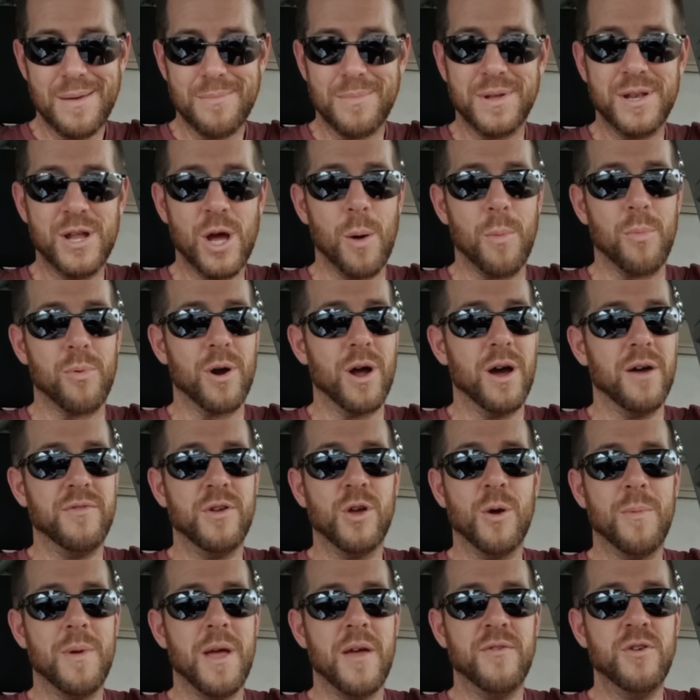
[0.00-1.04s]
but no, bro,
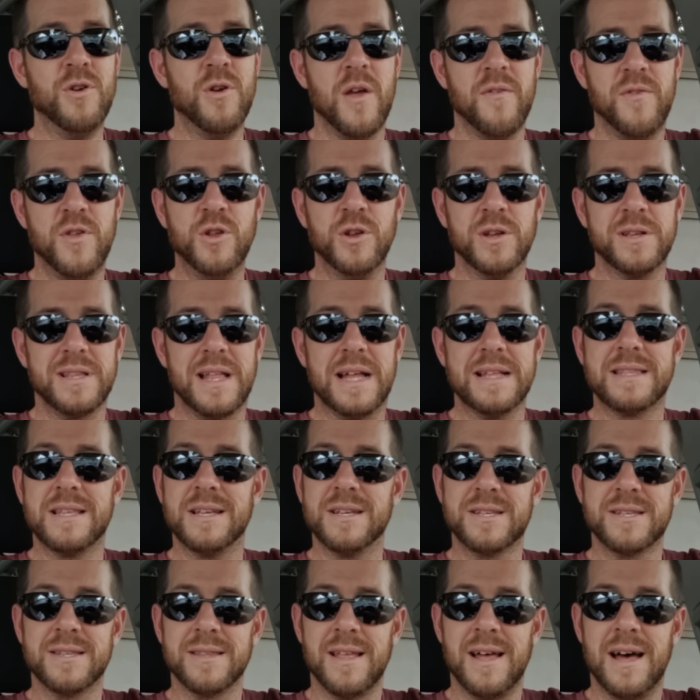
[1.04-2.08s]
if you just let
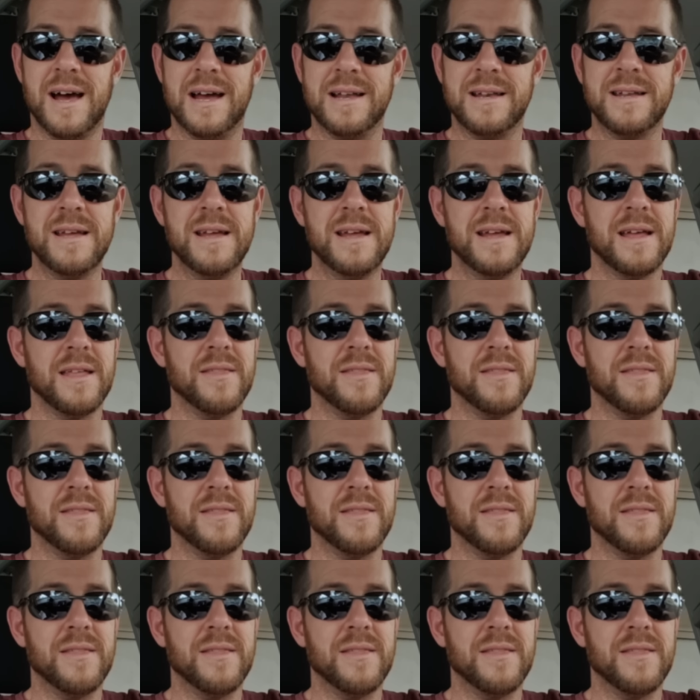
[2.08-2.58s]
this slide,